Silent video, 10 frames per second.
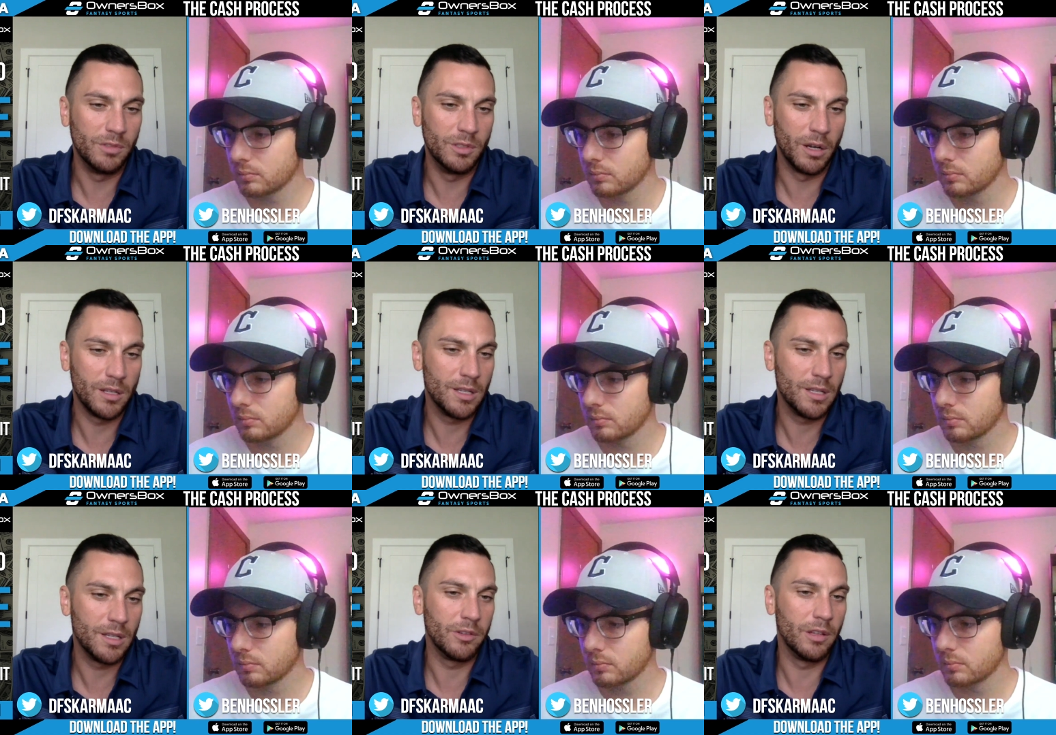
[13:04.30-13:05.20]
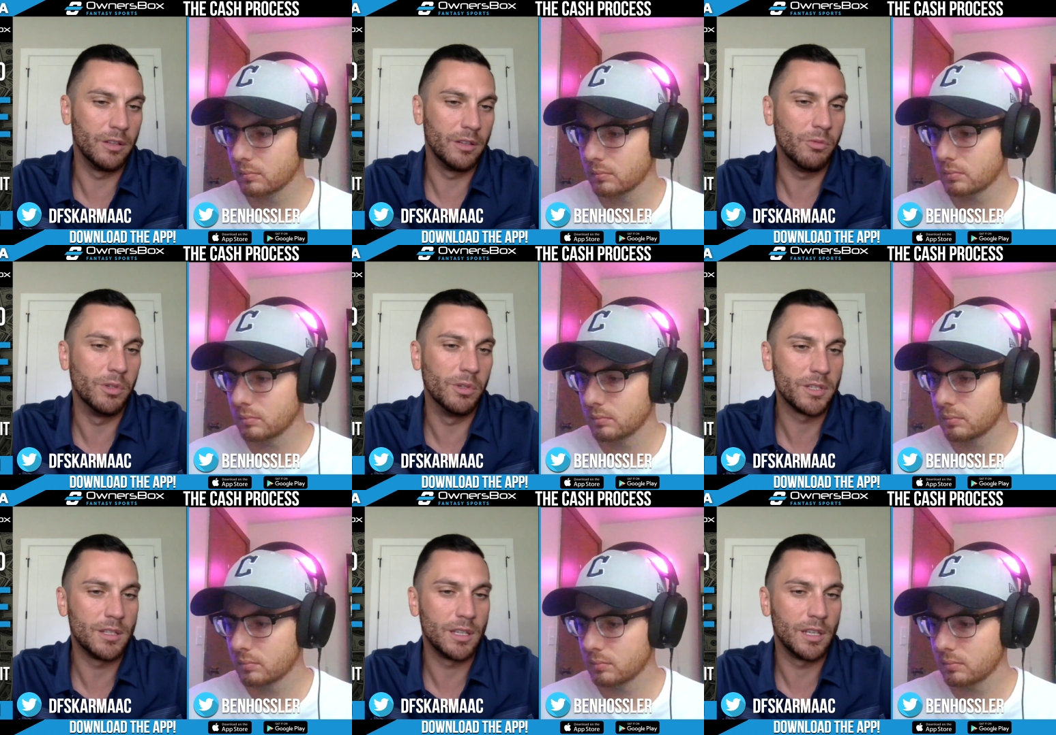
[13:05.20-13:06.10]
Speaker 1: you want to talk about the Jeff
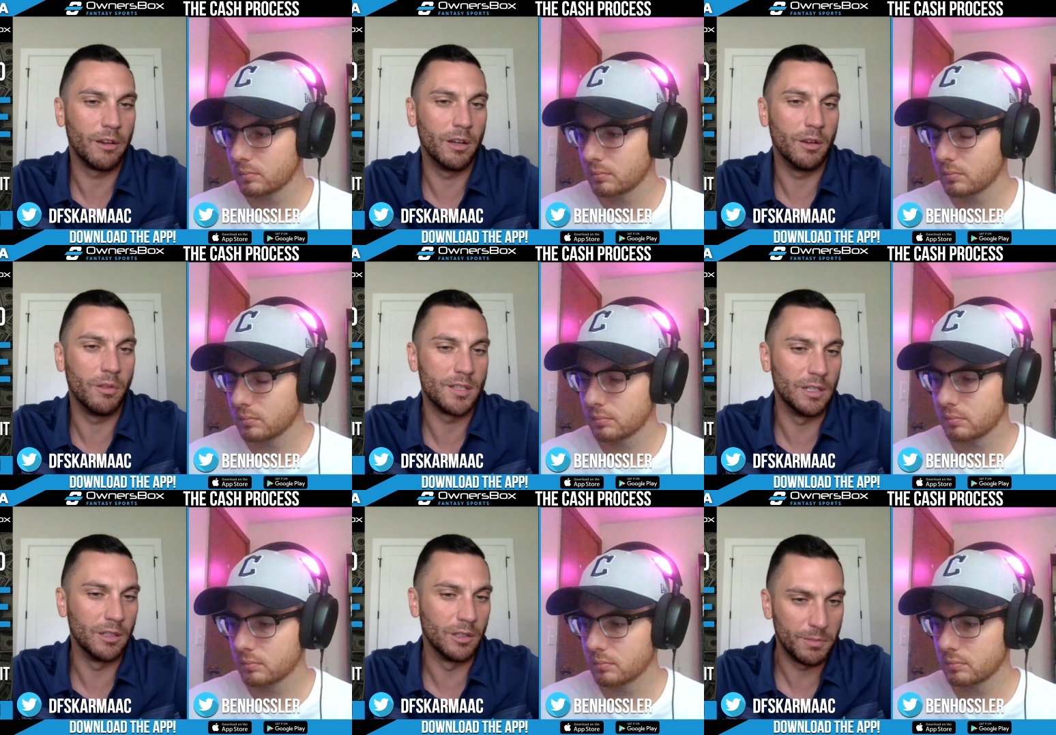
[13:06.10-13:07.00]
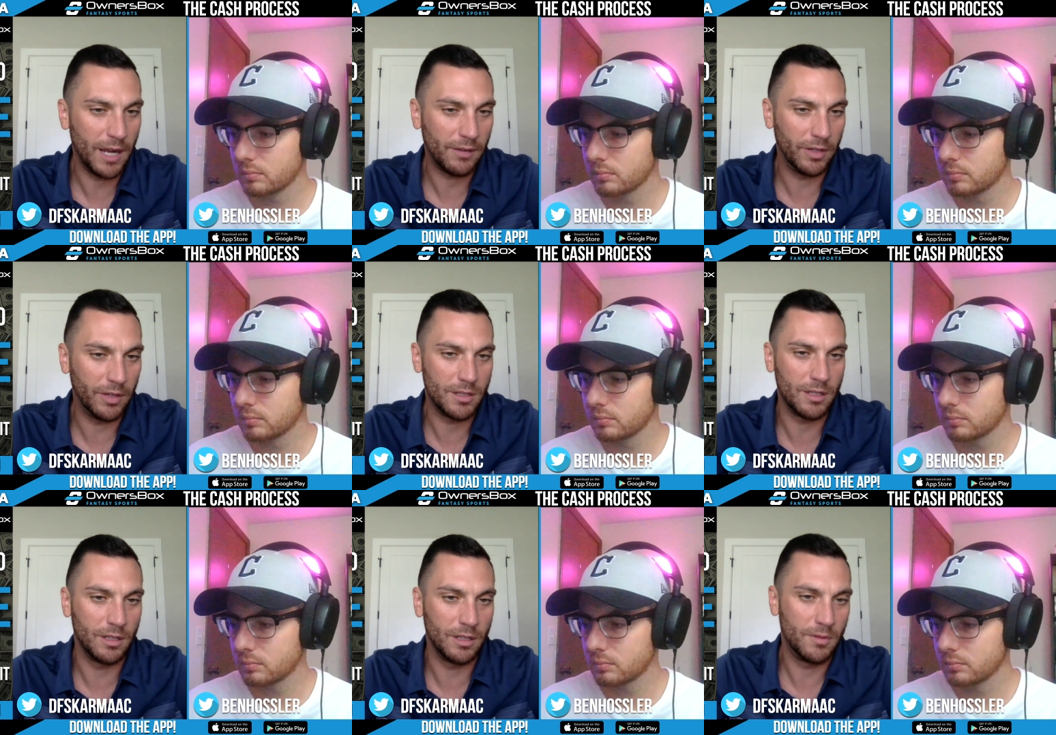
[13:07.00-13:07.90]
Wilson scenario, the Steelers backfield,
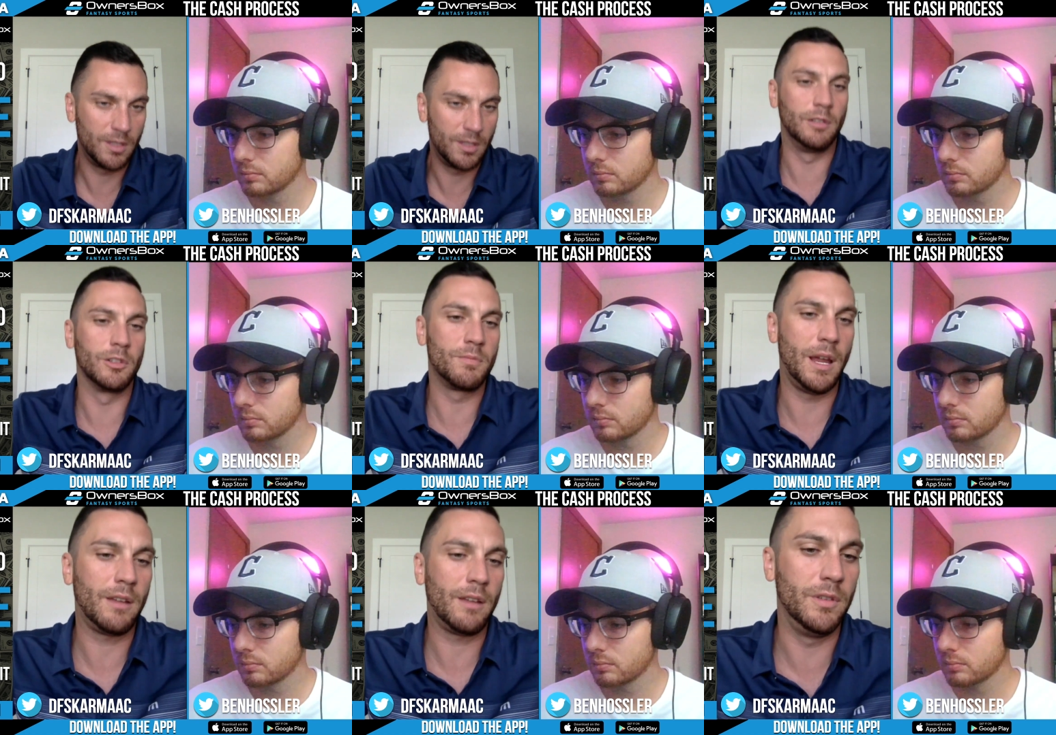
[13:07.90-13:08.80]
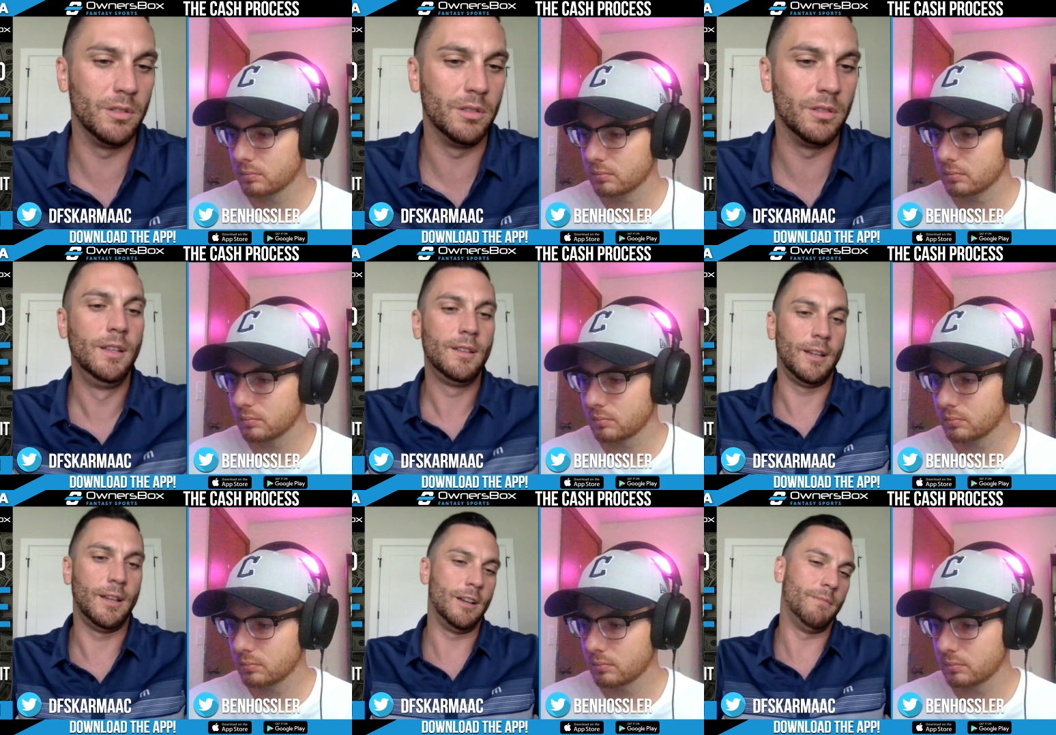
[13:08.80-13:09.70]
Steelers backfield,
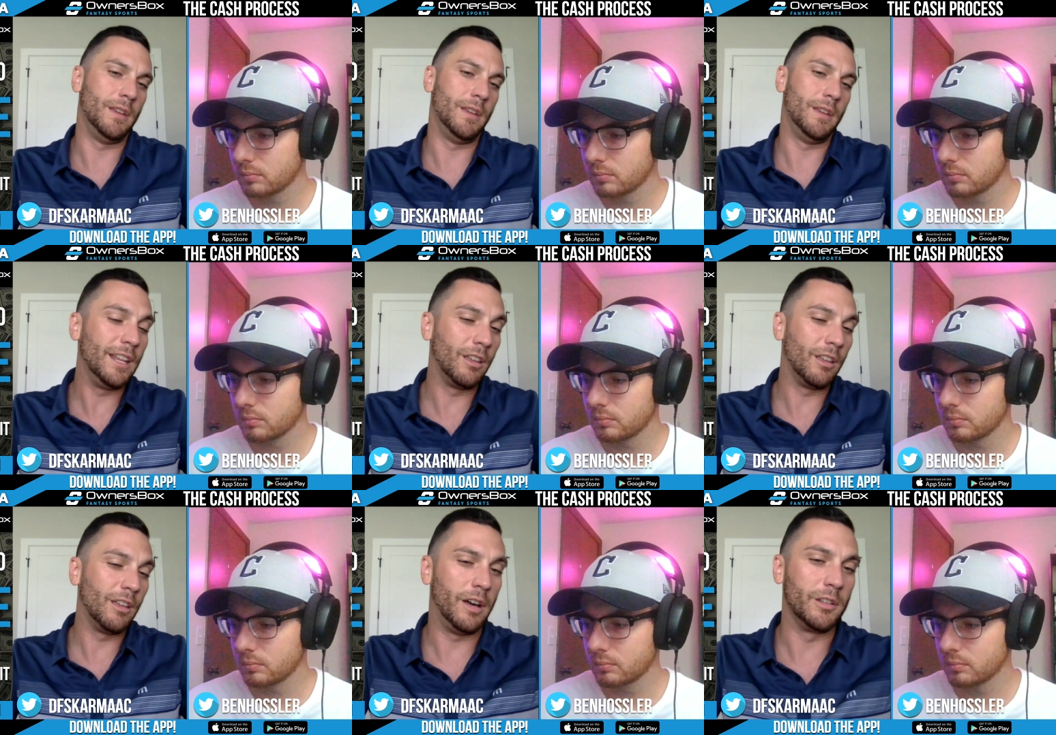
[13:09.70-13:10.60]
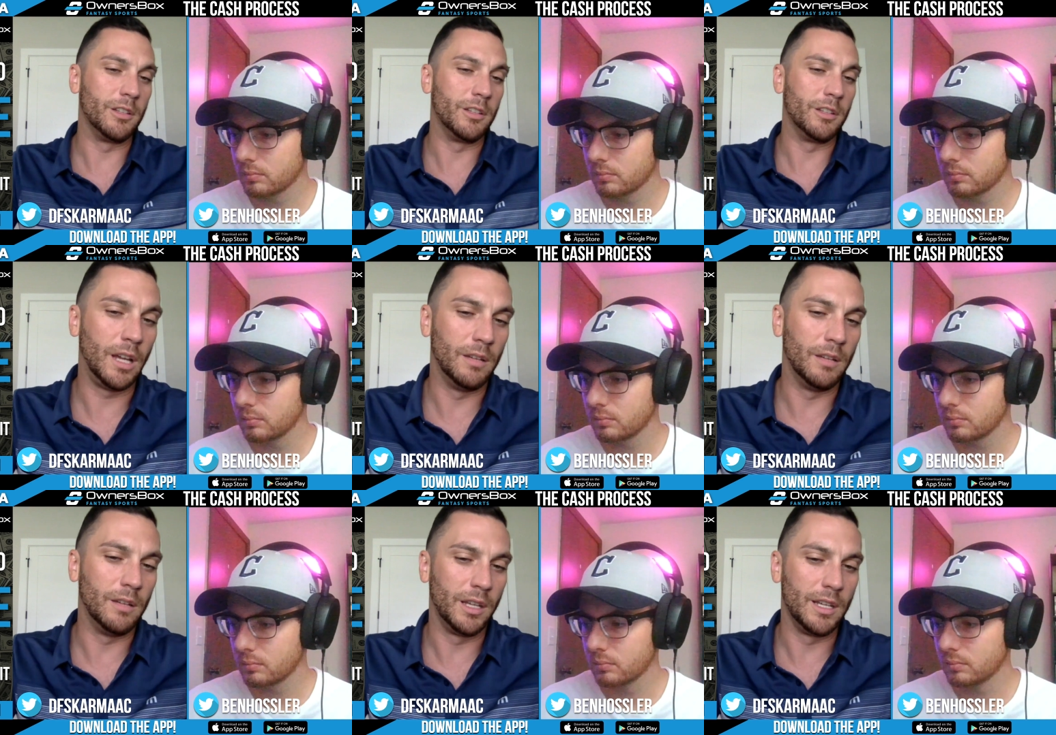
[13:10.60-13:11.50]
um, and any other value
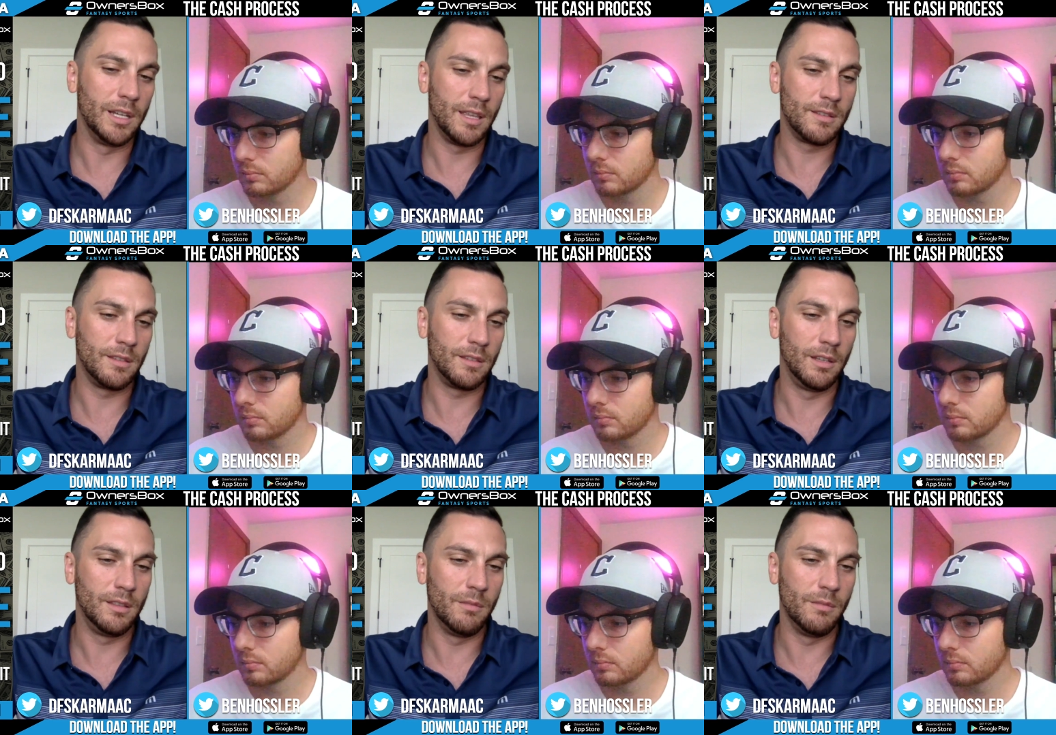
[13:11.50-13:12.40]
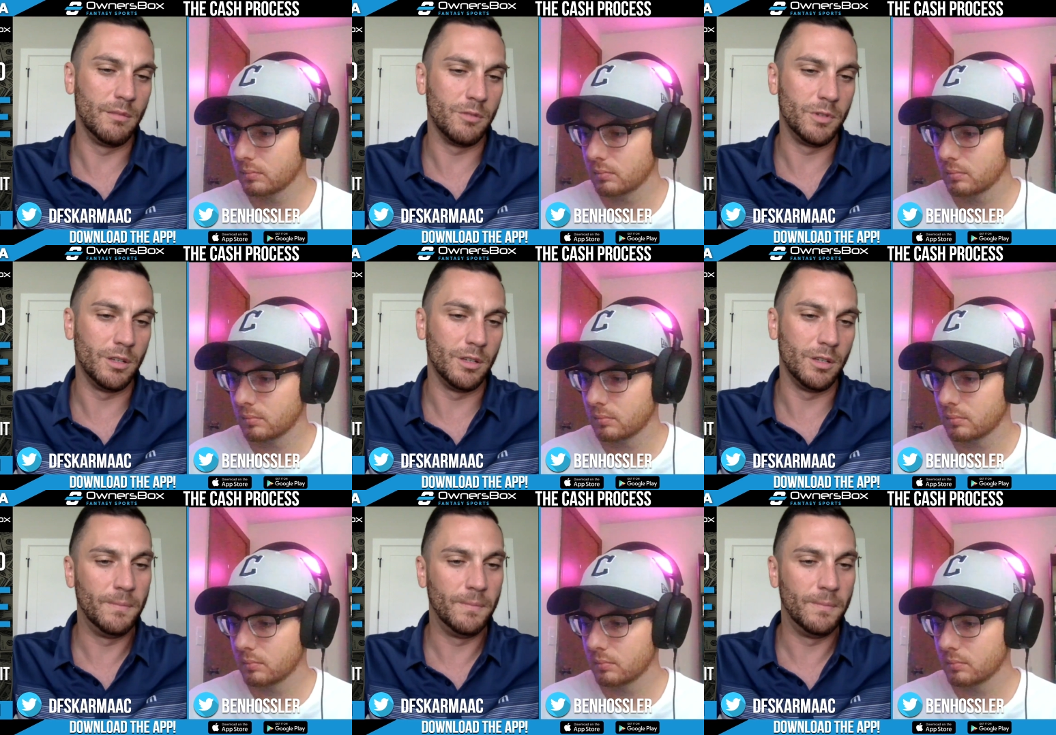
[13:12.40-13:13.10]
type plays on the slate that might open up.